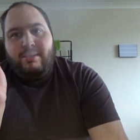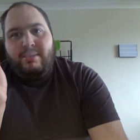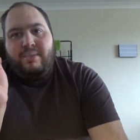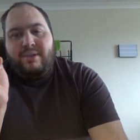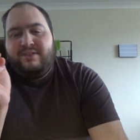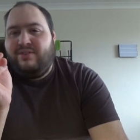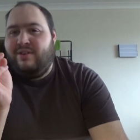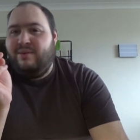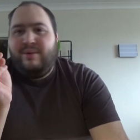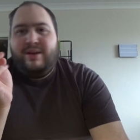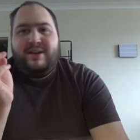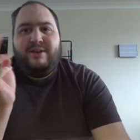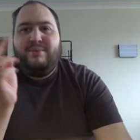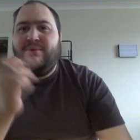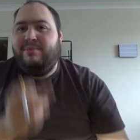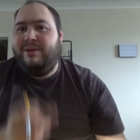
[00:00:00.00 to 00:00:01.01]
It's very weak,
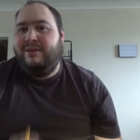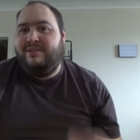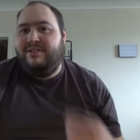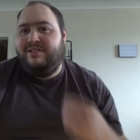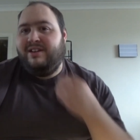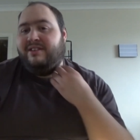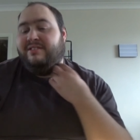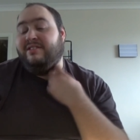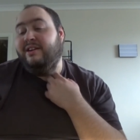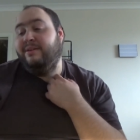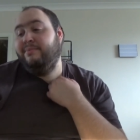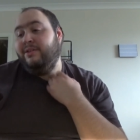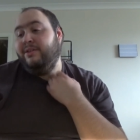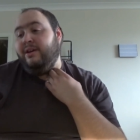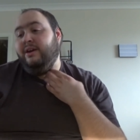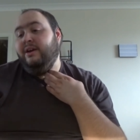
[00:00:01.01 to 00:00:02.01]
you wouldn't be able to taste it.
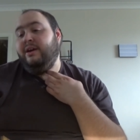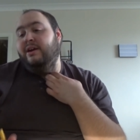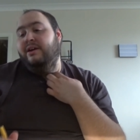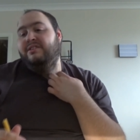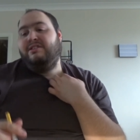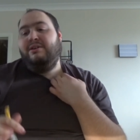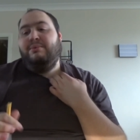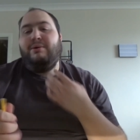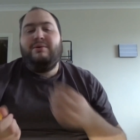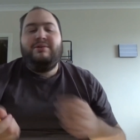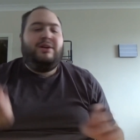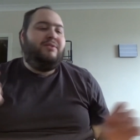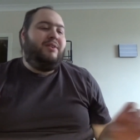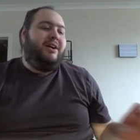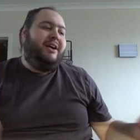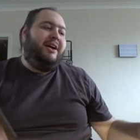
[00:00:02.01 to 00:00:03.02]
So what would I
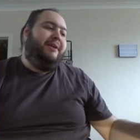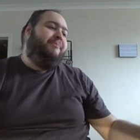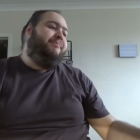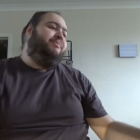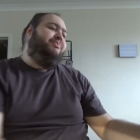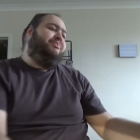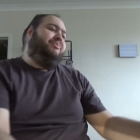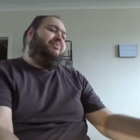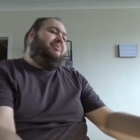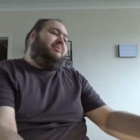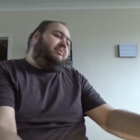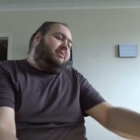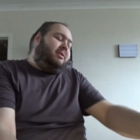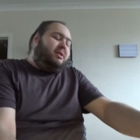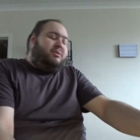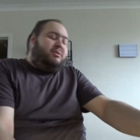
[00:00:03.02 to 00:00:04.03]
rate it?
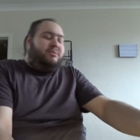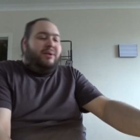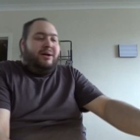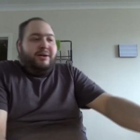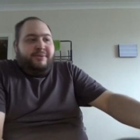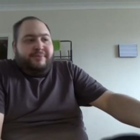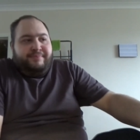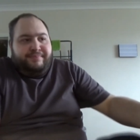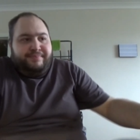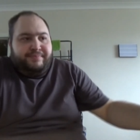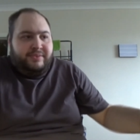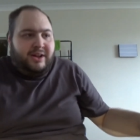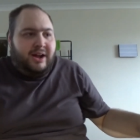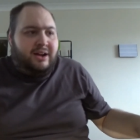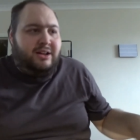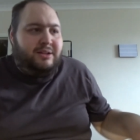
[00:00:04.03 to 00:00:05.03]
Well,
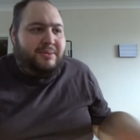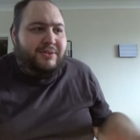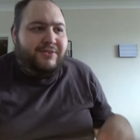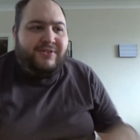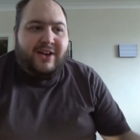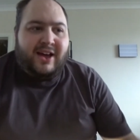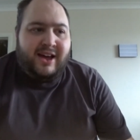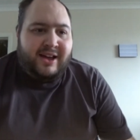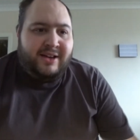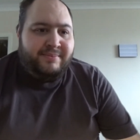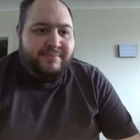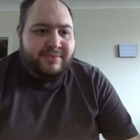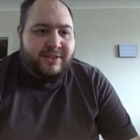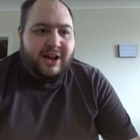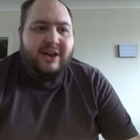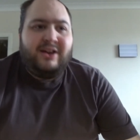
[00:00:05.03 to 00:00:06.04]
I'm going to be fair.
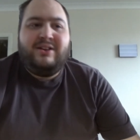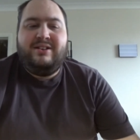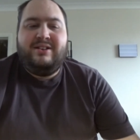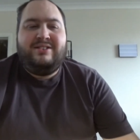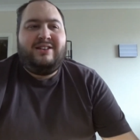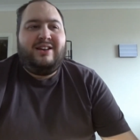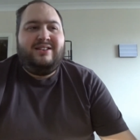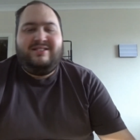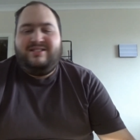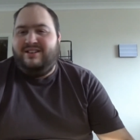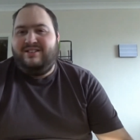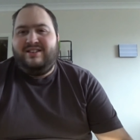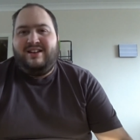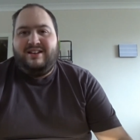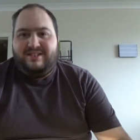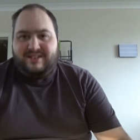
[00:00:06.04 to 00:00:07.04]
I'm going to say a
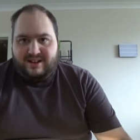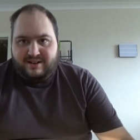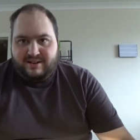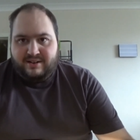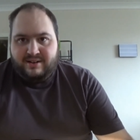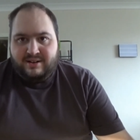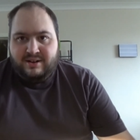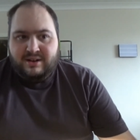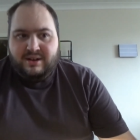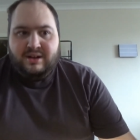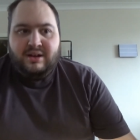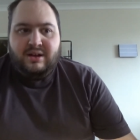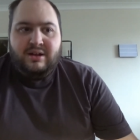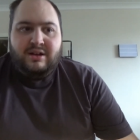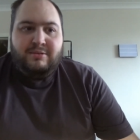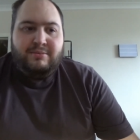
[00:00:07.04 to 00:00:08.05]
6 out of 10.
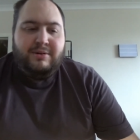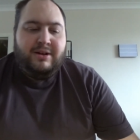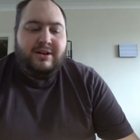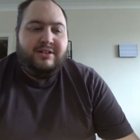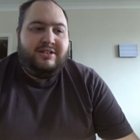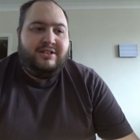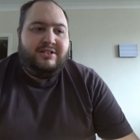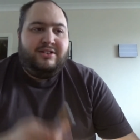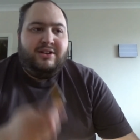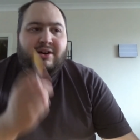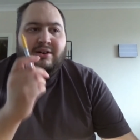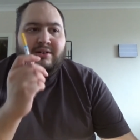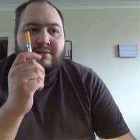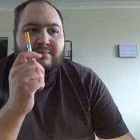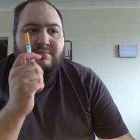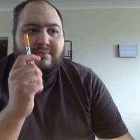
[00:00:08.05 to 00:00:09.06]
Because it's
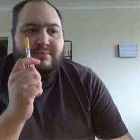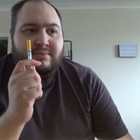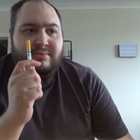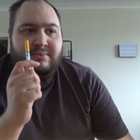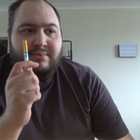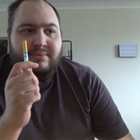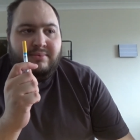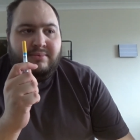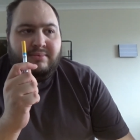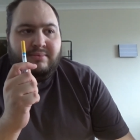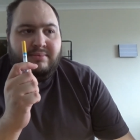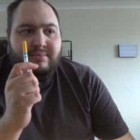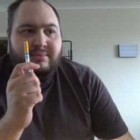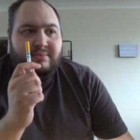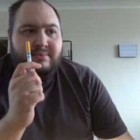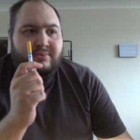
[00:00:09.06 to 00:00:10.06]
not
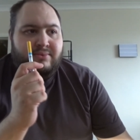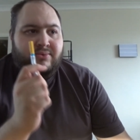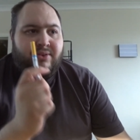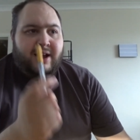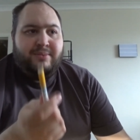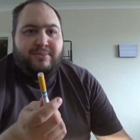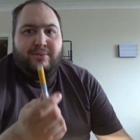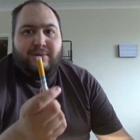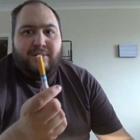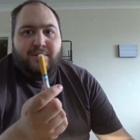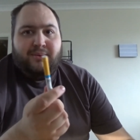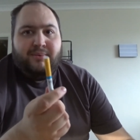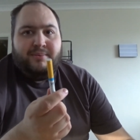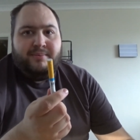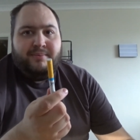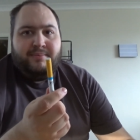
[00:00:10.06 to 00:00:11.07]
vapeable.
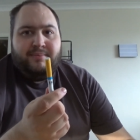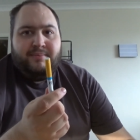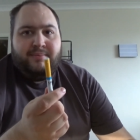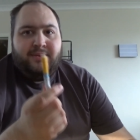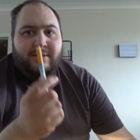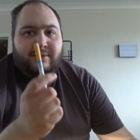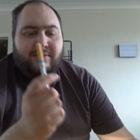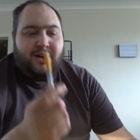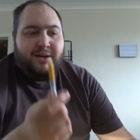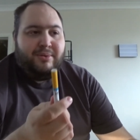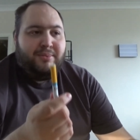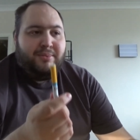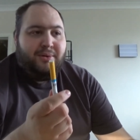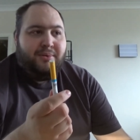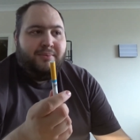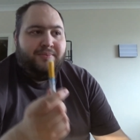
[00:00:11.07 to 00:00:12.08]

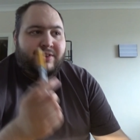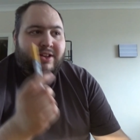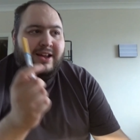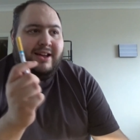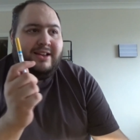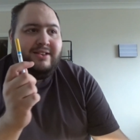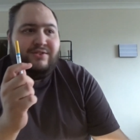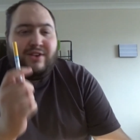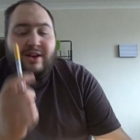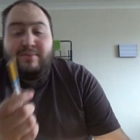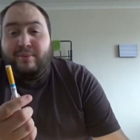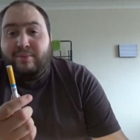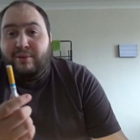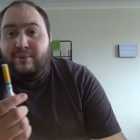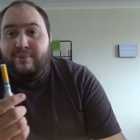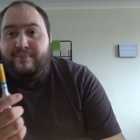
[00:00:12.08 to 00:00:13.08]
It is
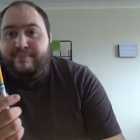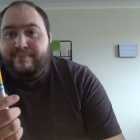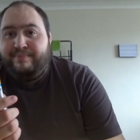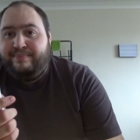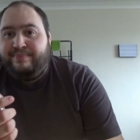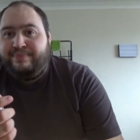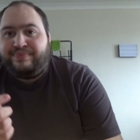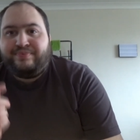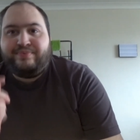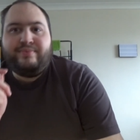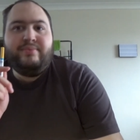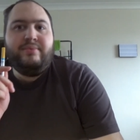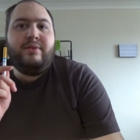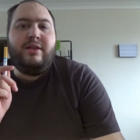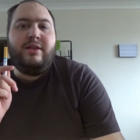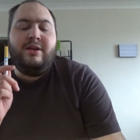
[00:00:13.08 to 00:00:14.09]
vapeable.
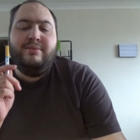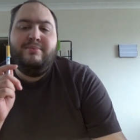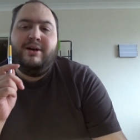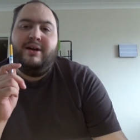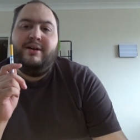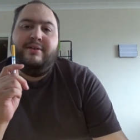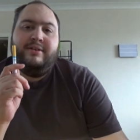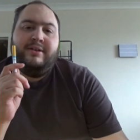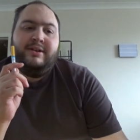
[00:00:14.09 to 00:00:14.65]
But